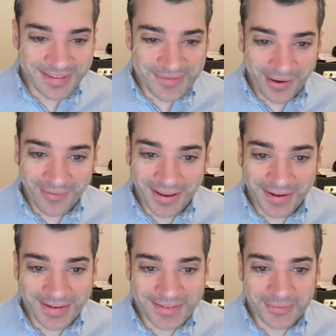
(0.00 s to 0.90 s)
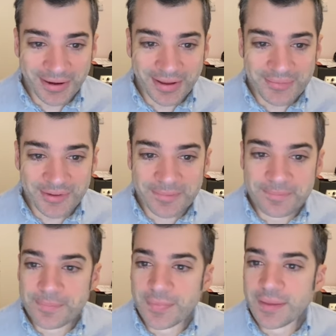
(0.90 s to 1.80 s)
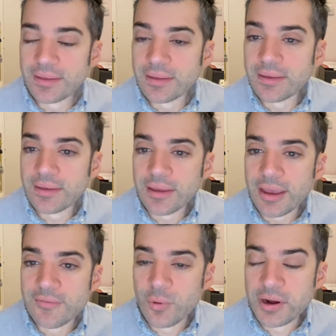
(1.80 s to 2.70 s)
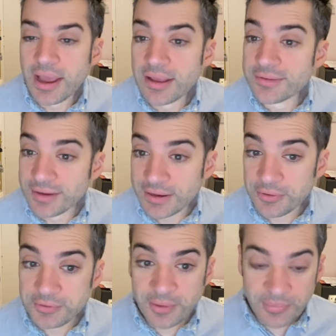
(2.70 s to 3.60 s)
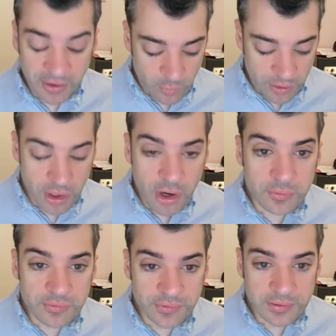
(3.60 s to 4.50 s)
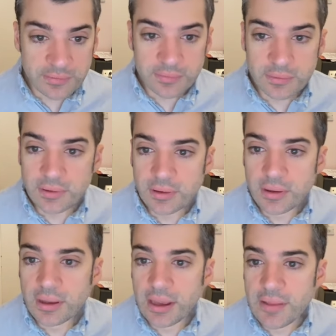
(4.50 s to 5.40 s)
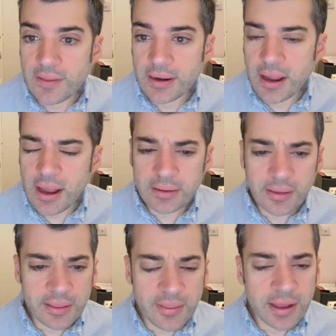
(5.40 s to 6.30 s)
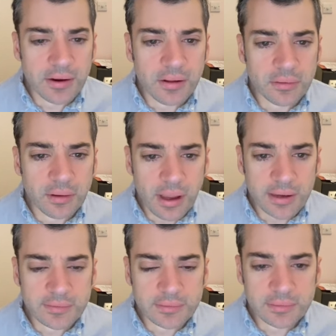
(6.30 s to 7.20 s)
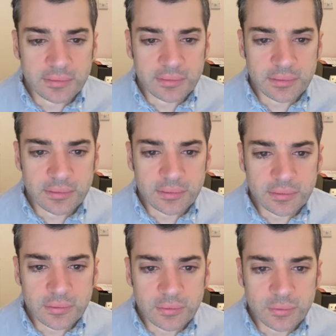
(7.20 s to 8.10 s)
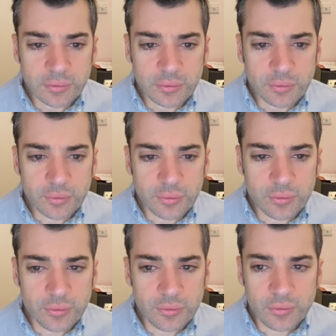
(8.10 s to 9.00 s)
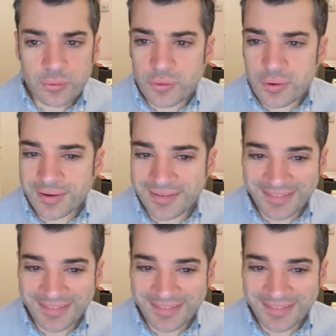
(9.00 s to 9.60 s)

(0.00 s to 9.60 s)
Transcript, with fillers: see if I recognize it when it comes in. If one has title to something, one owns it. And then I like that a lot. Ooh.